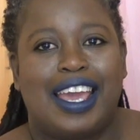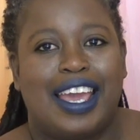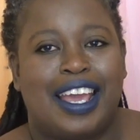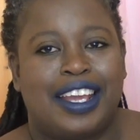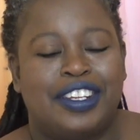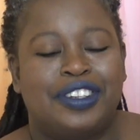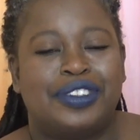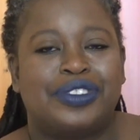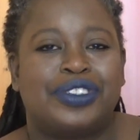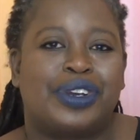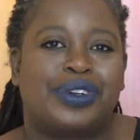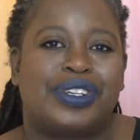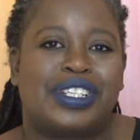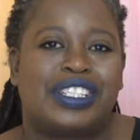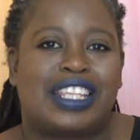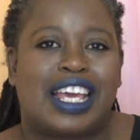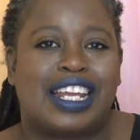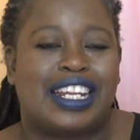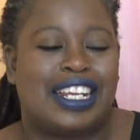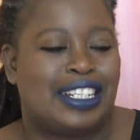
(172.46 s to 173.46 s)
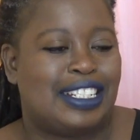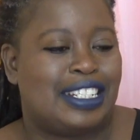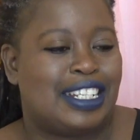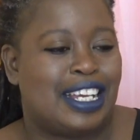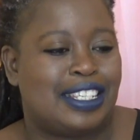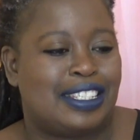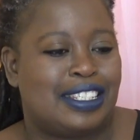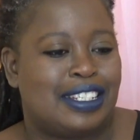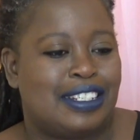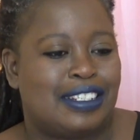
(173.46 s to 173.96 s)
And you'll notice that it
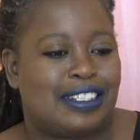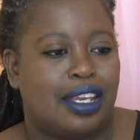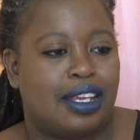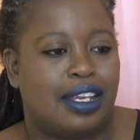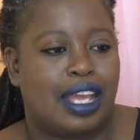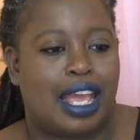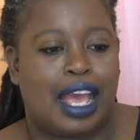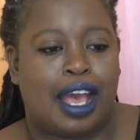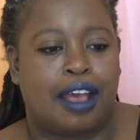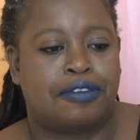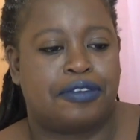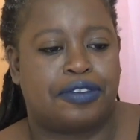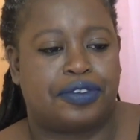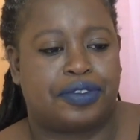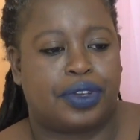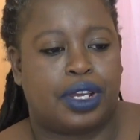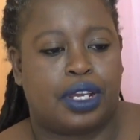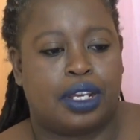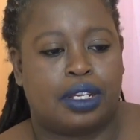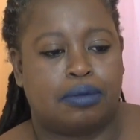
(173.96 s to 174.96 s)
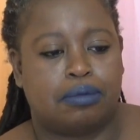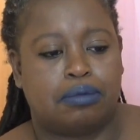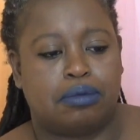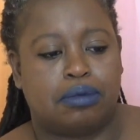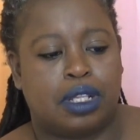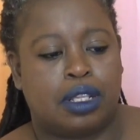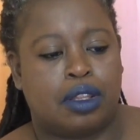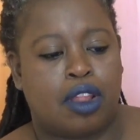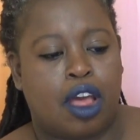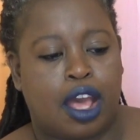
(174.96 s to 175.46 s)
doesn't have
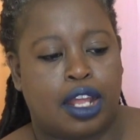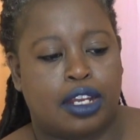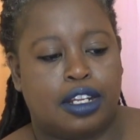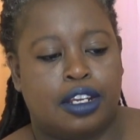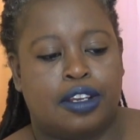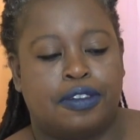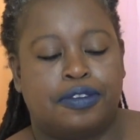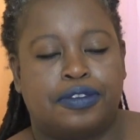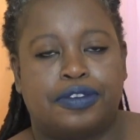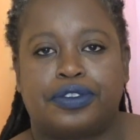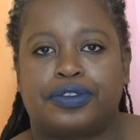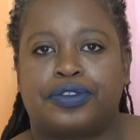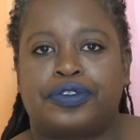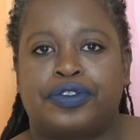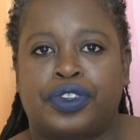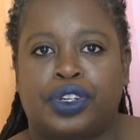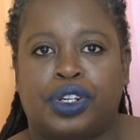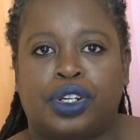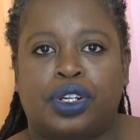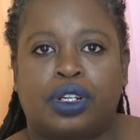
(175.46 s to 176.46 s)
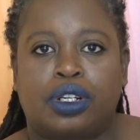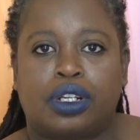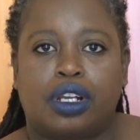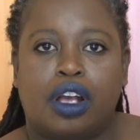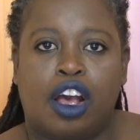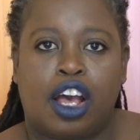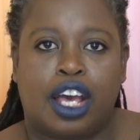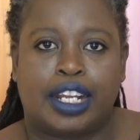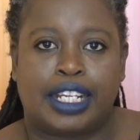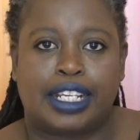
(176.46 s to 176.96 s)
a lot of fur
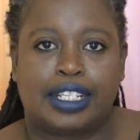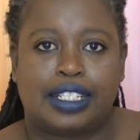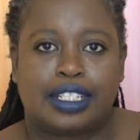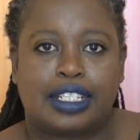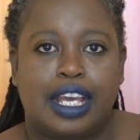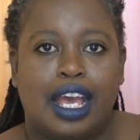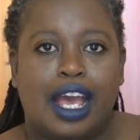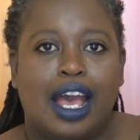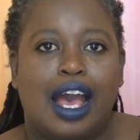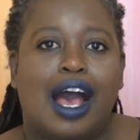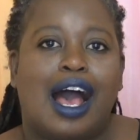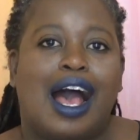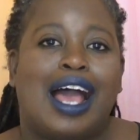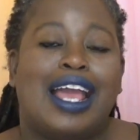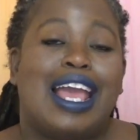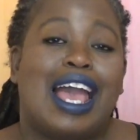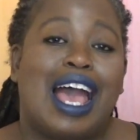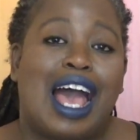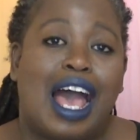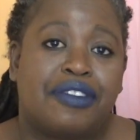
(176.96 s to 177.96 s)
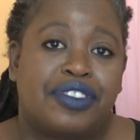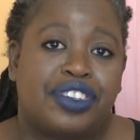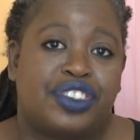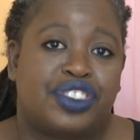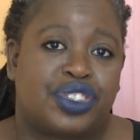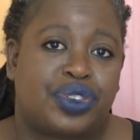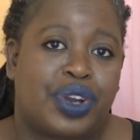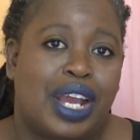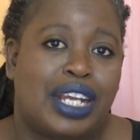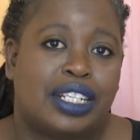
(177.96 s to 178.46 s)
on it. I
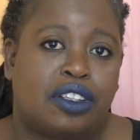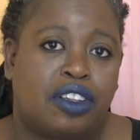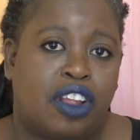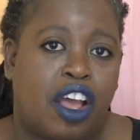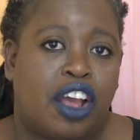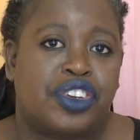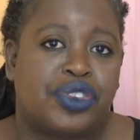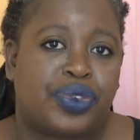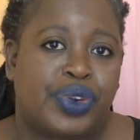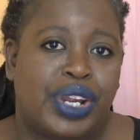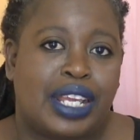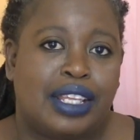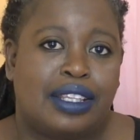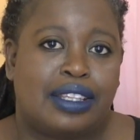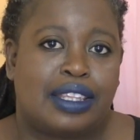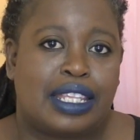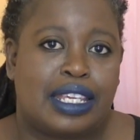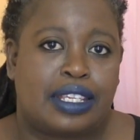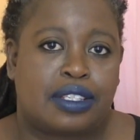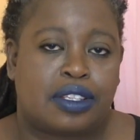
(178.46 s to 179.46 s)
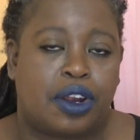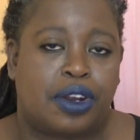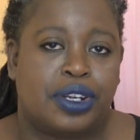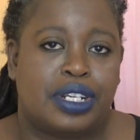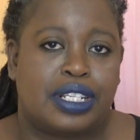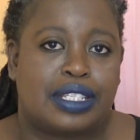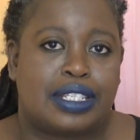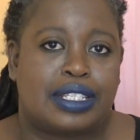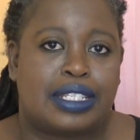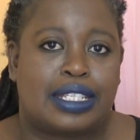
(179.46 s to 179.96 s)
haven't tried laundering these
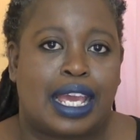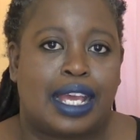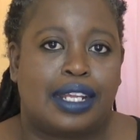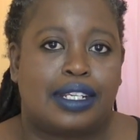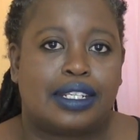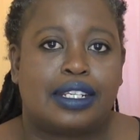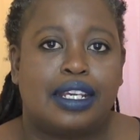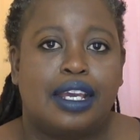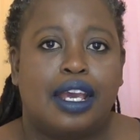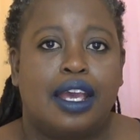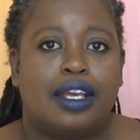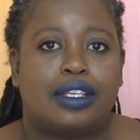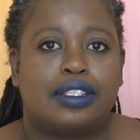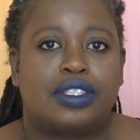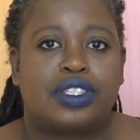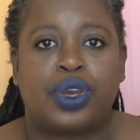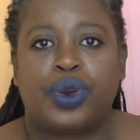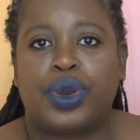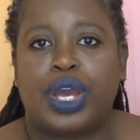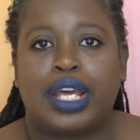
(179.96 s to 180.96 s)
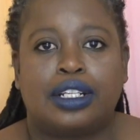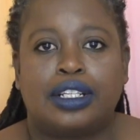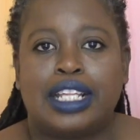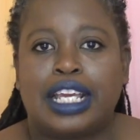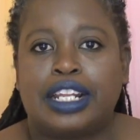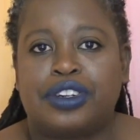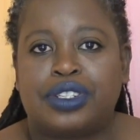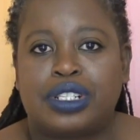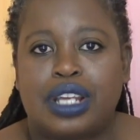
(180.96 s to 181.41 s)
harnesses yet, so at a later